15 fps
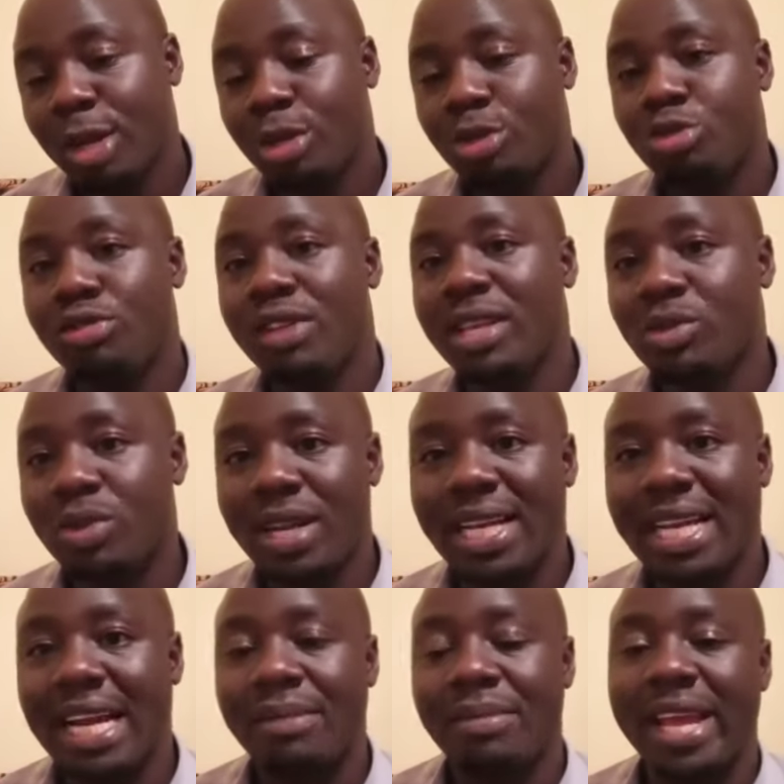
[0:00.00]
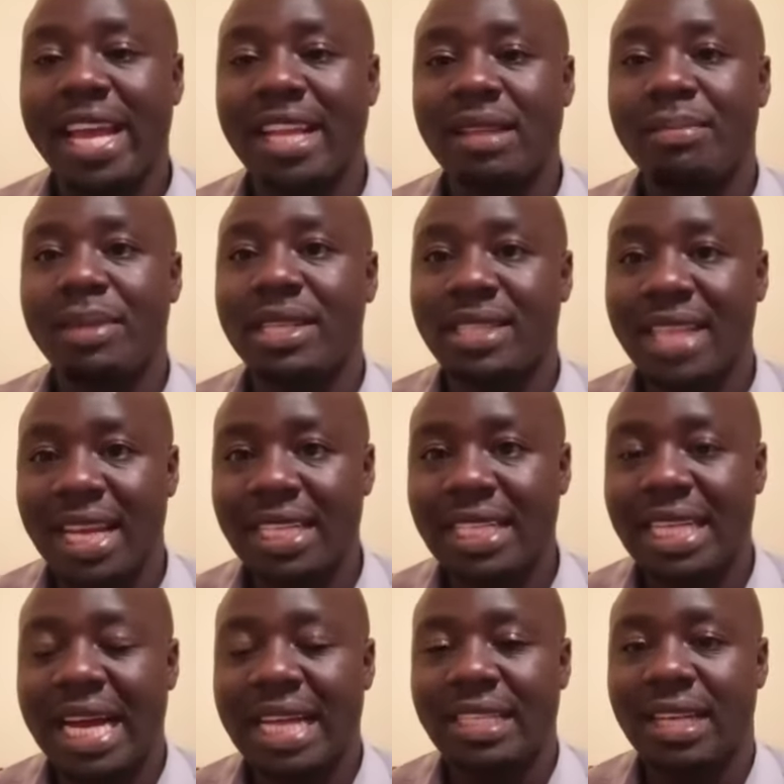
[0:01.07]
So this one can either be set
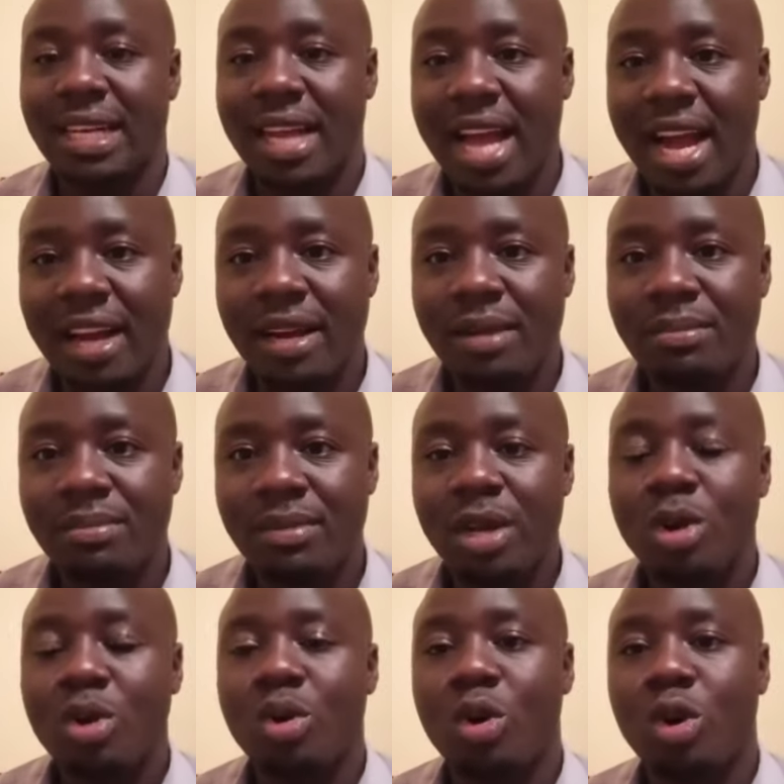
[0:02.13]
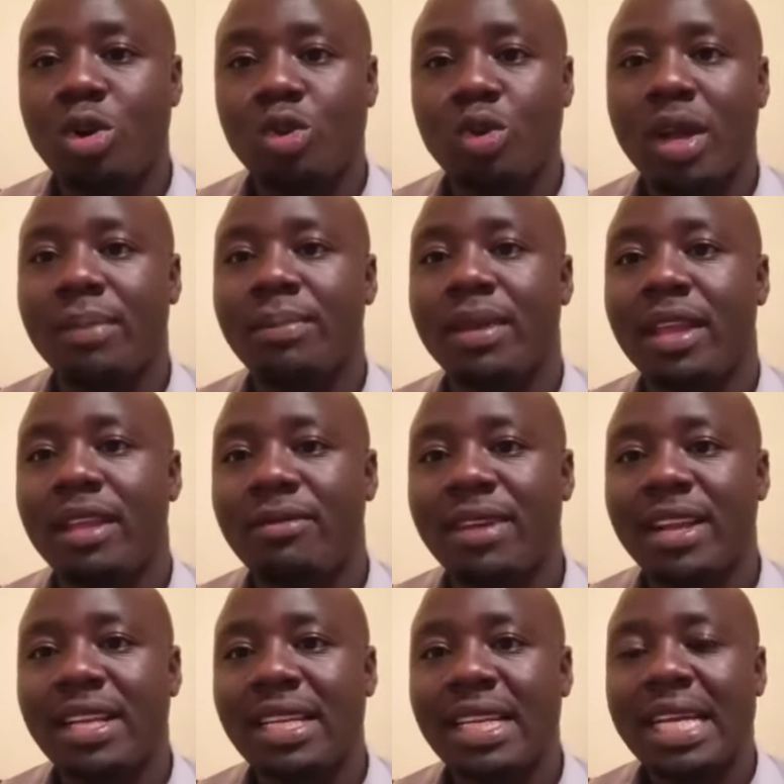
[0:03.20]
as a diagram or you can be
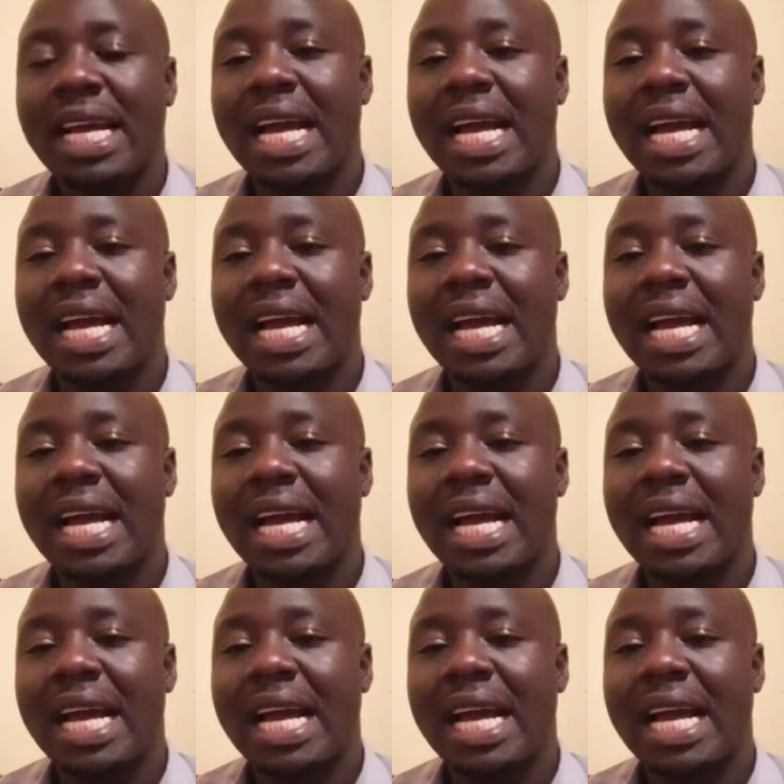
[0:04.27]
given